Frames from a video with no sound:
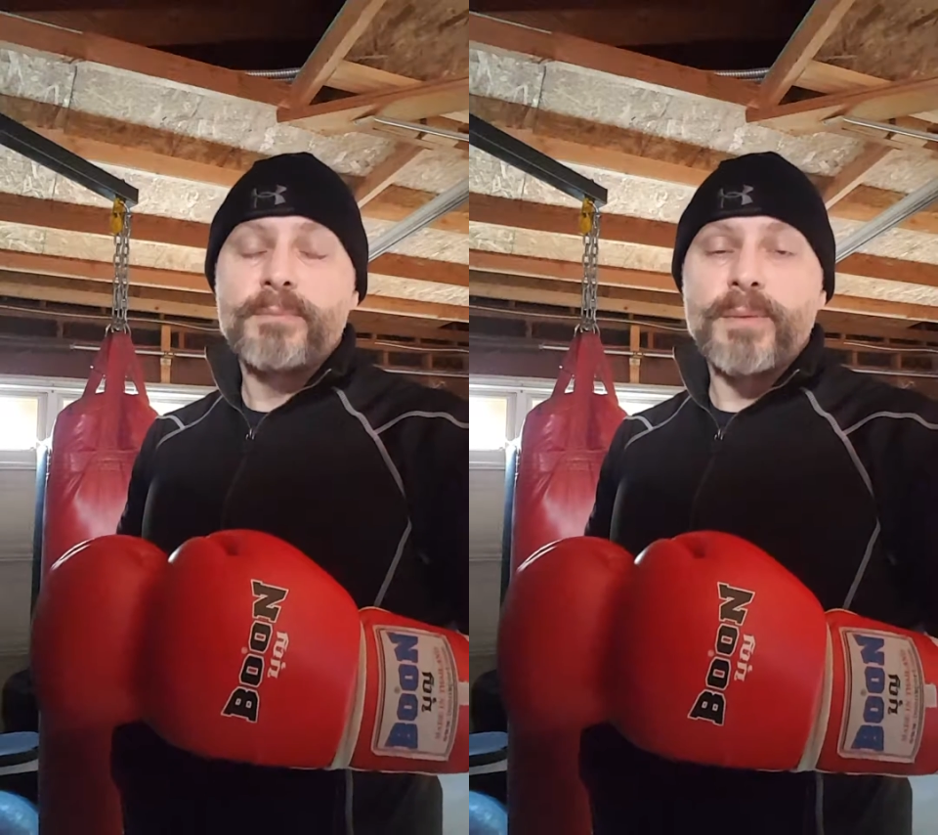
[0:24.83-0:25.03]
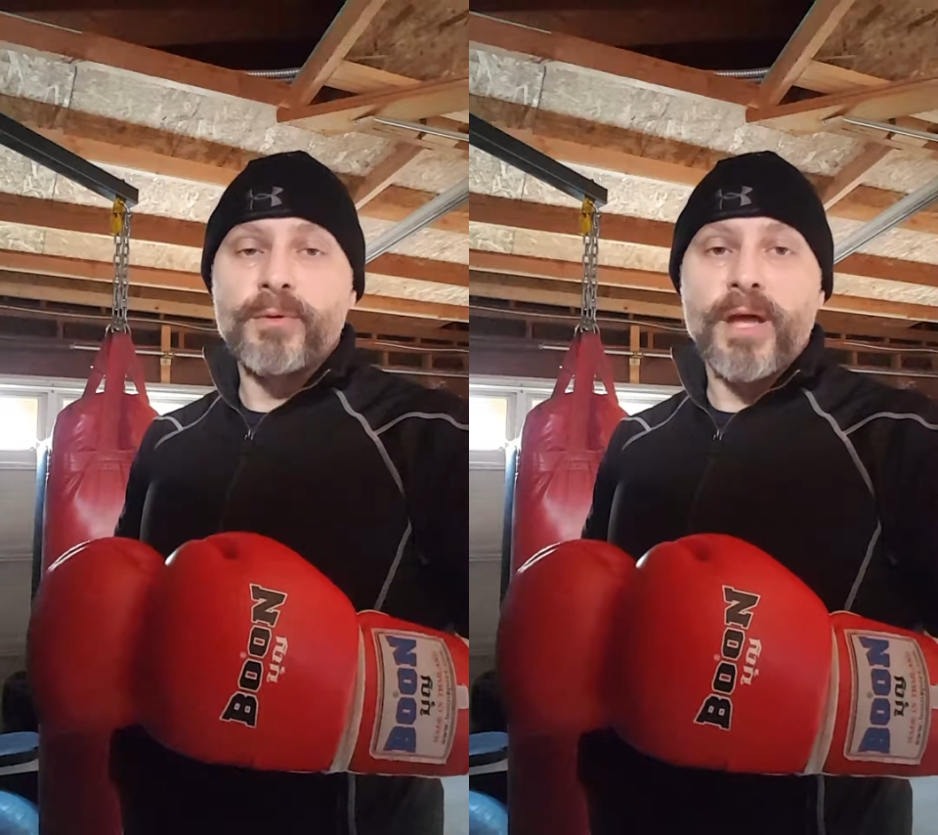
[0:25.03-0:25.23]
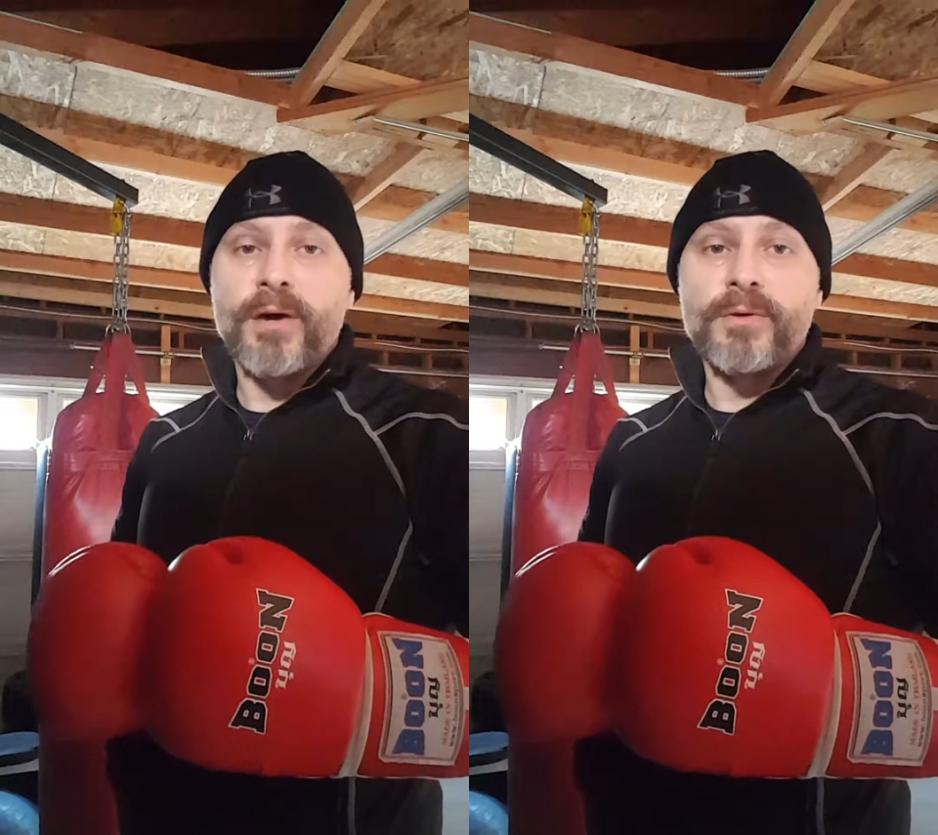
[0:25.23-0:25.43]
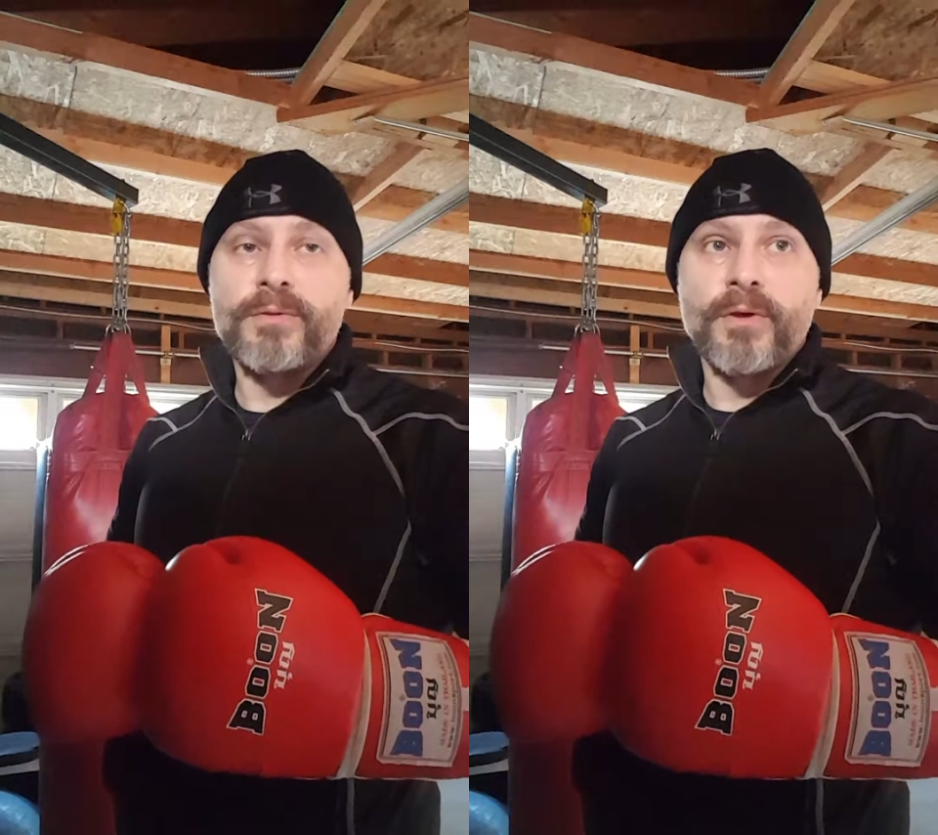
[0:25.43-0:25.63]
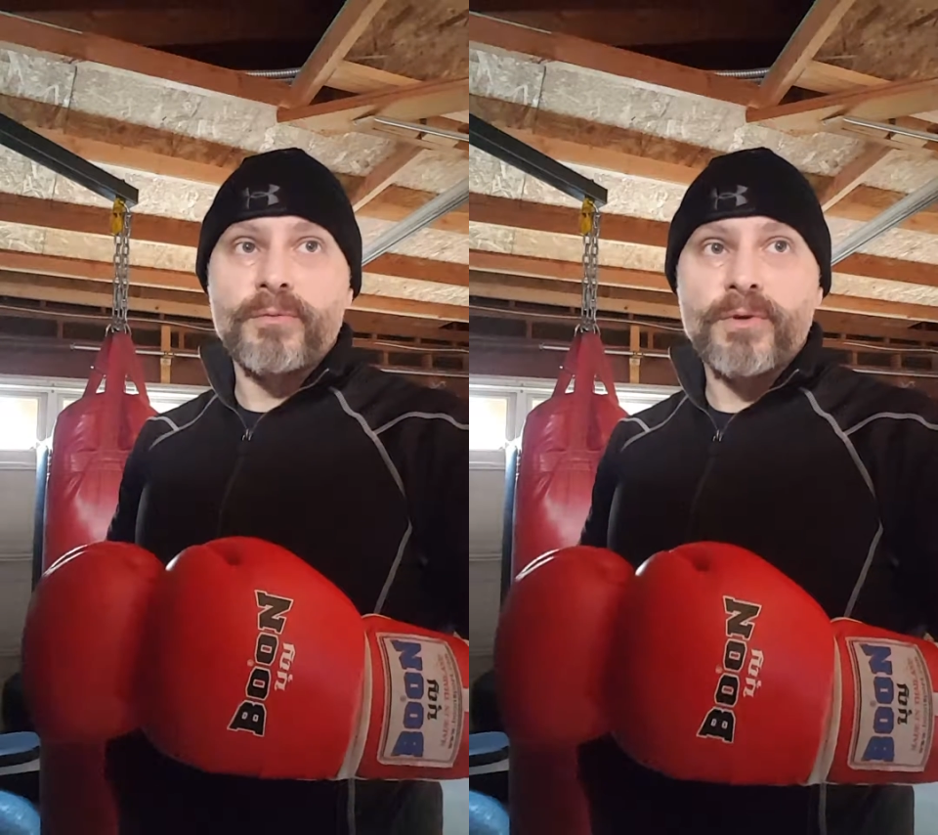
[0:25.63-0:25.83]
People now
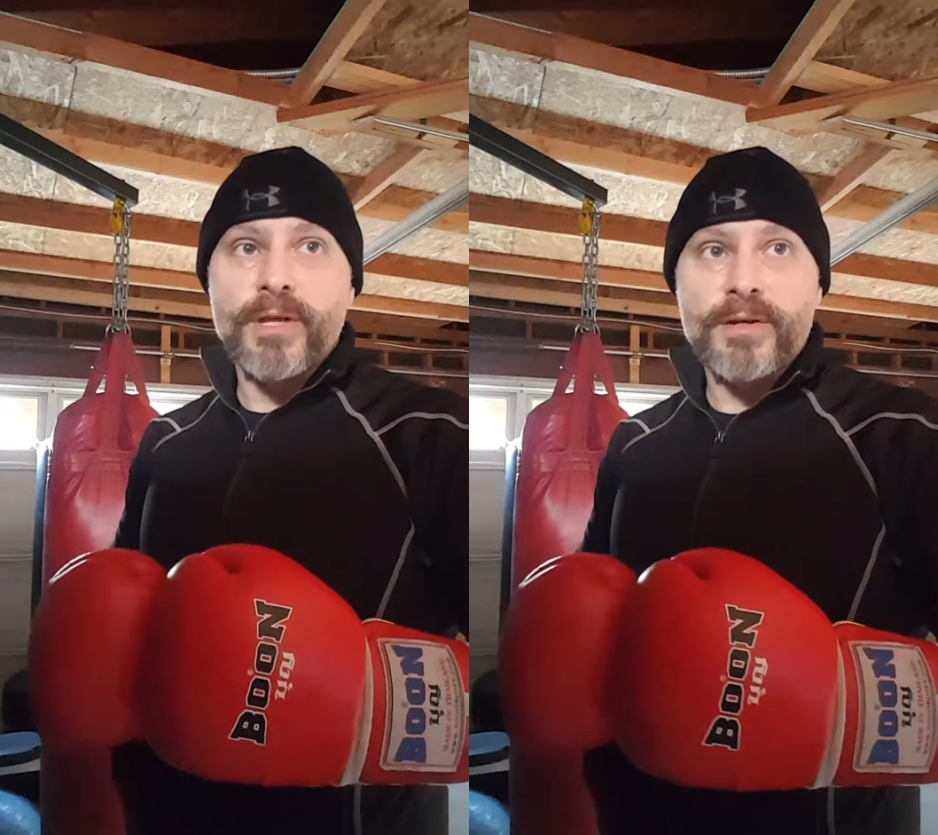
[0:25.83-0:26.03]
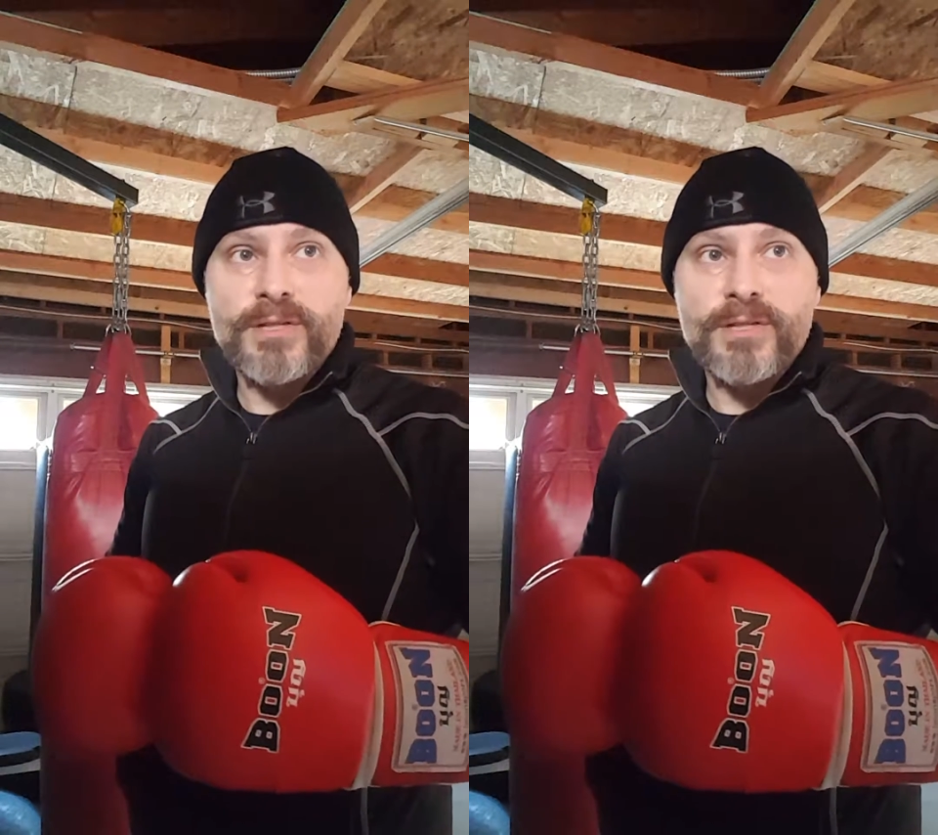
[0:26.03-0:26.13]
don't really